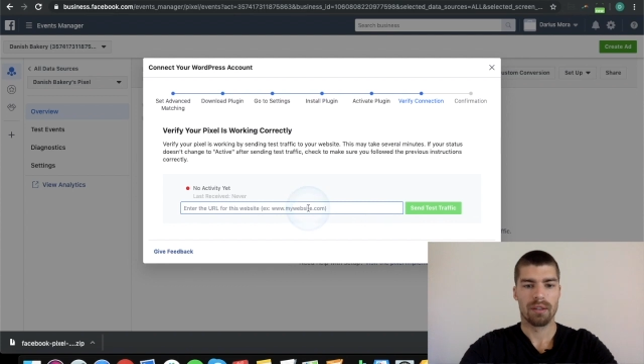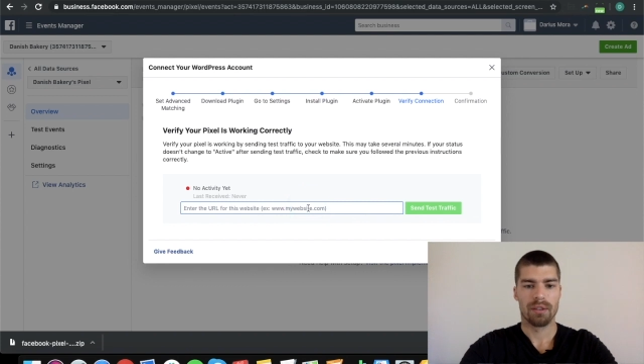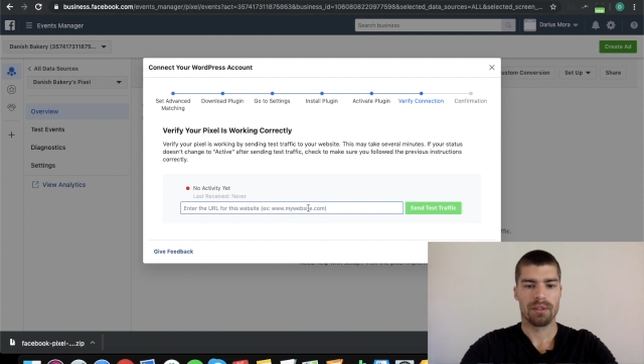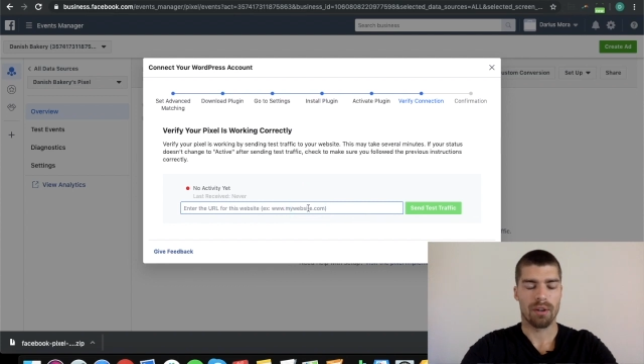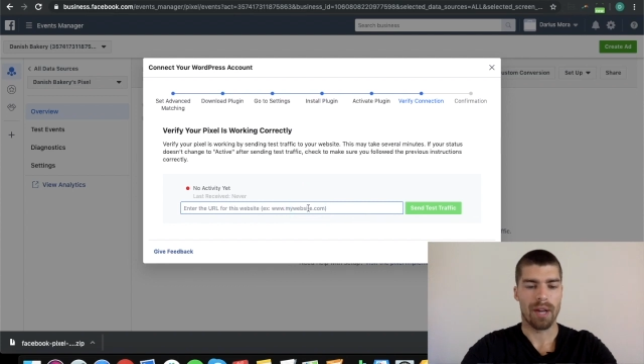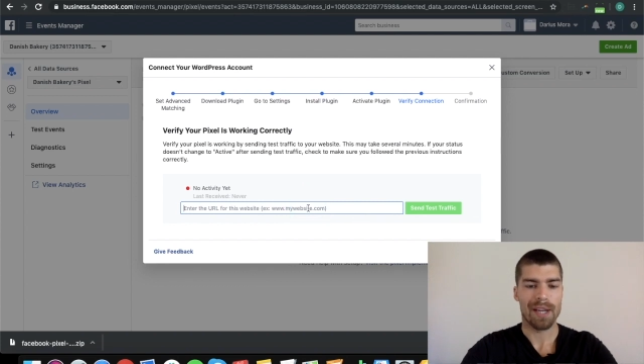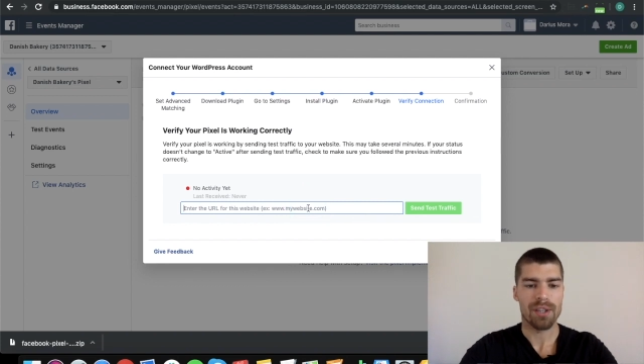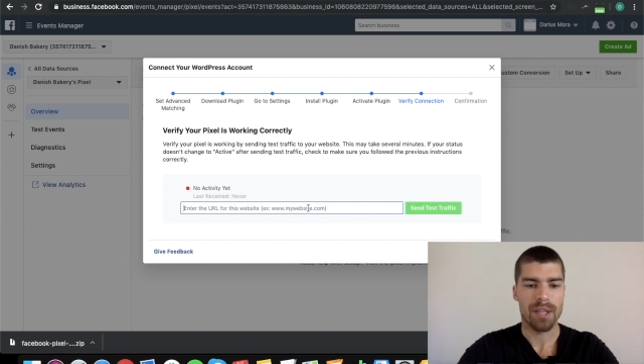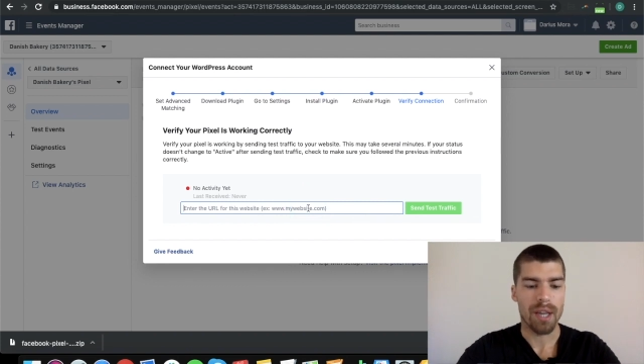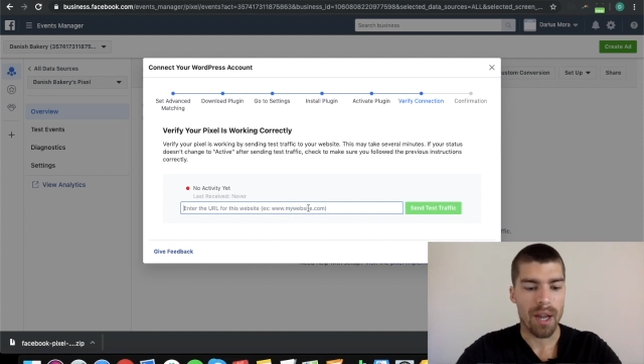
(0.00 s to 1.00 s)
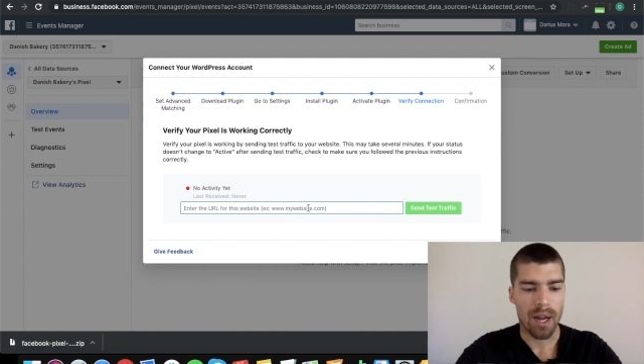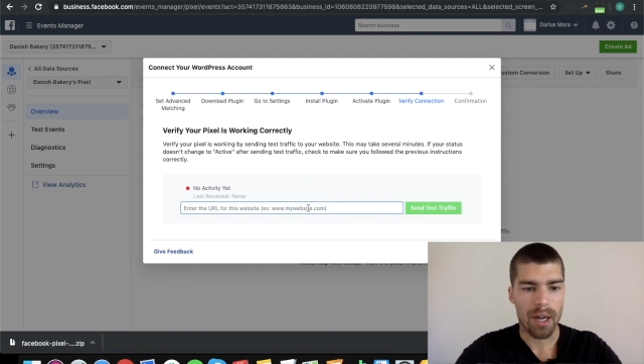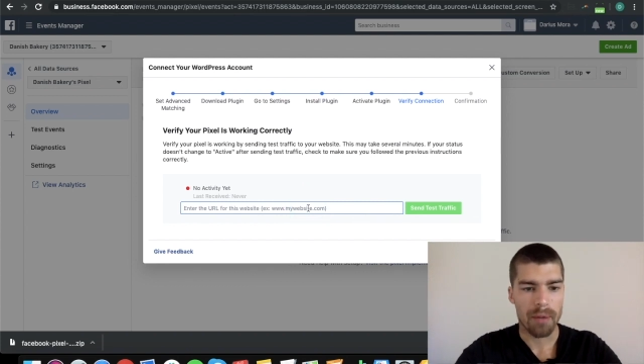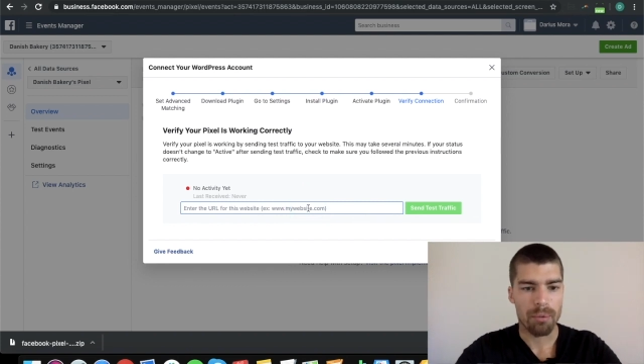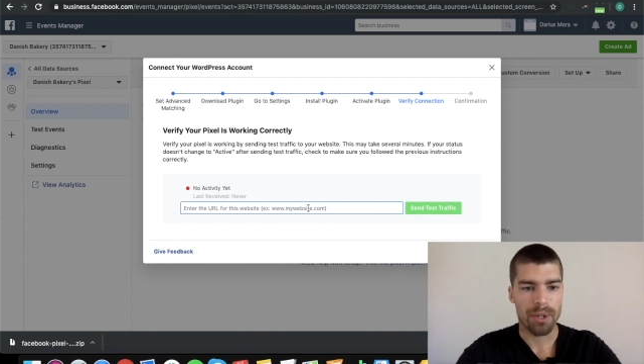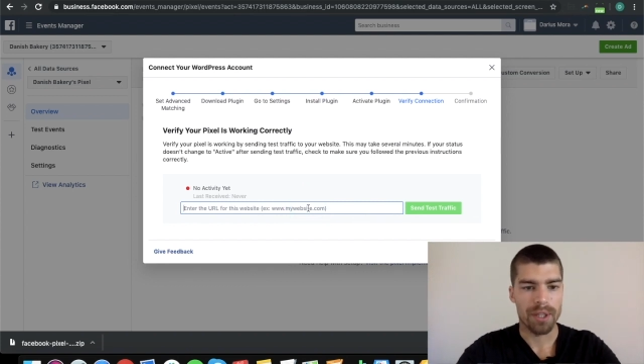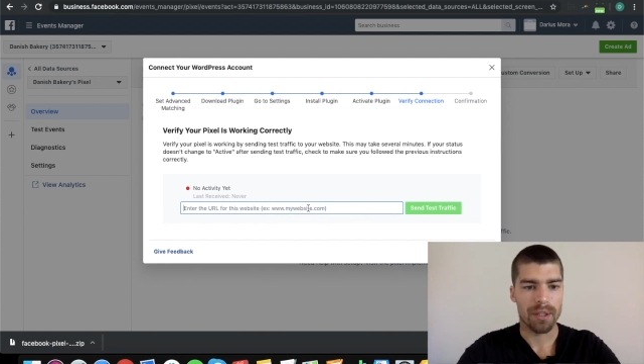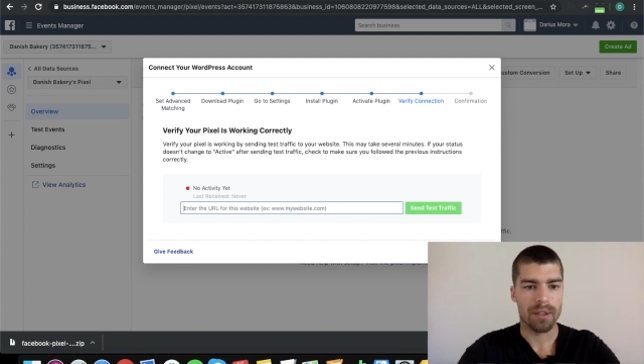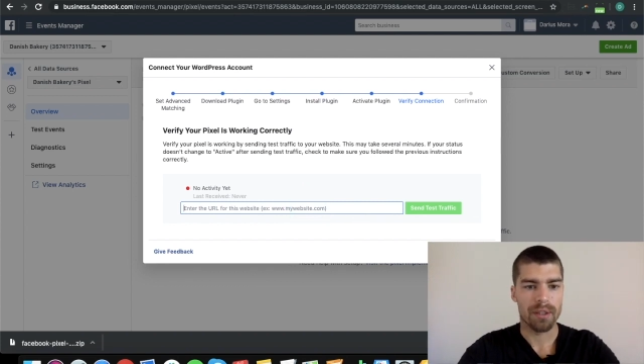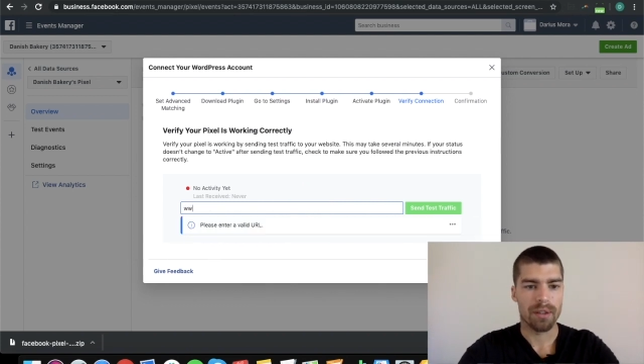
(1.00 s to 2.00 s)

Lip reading: So actually I put in